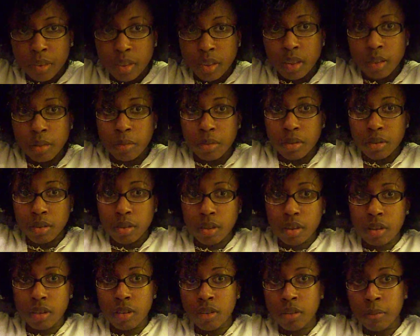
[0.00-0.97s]
So I'm just
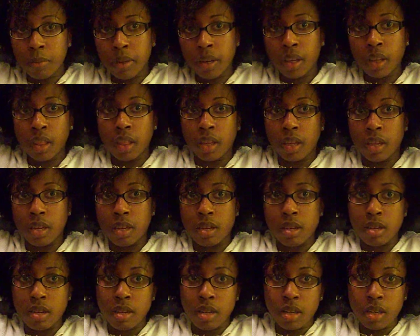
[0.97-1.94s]
combing
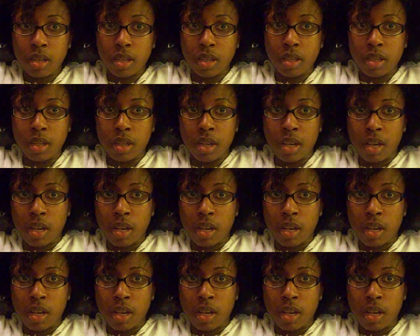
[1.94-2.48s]
this.